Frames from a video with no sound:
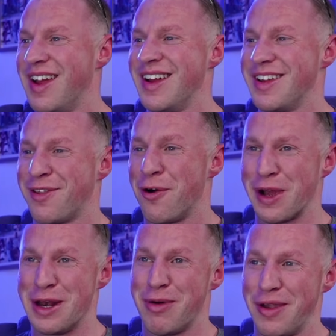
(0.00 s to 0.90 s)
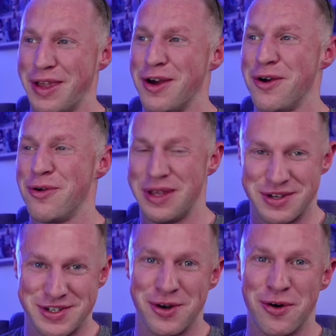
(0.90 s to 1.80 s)
talking about your
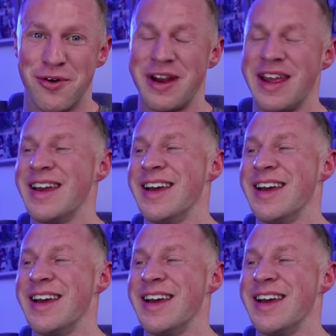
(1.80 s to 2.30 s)
story,